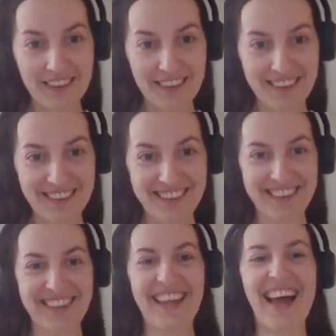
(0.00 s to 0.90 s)

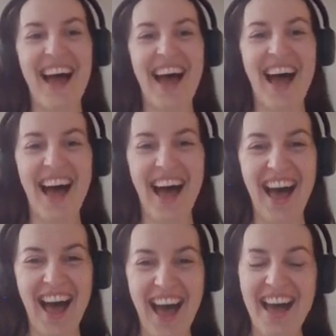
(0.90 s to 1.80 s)

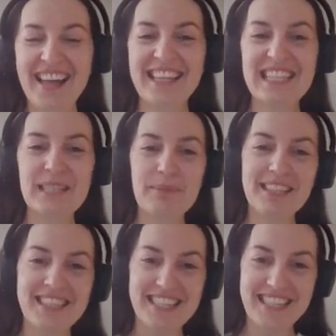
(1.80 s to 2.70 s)

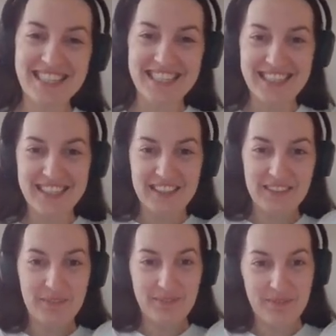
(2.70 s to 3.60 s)

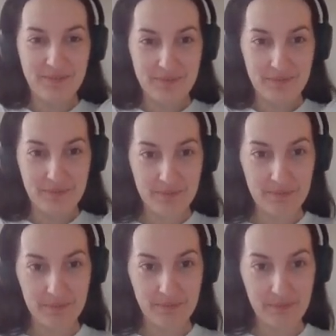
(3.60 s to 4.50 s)

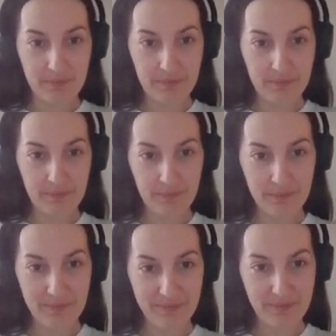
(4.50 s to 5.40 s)

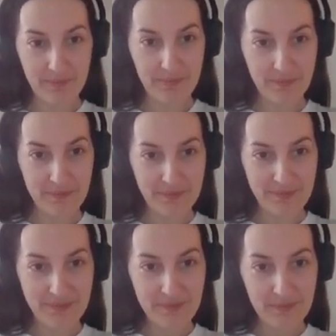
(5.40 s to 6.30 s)

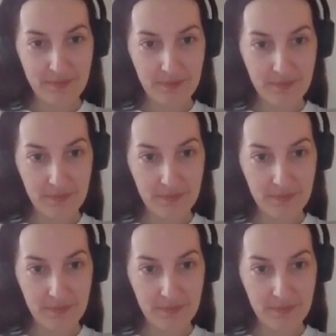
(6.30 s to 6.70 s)
The person shown says nothing.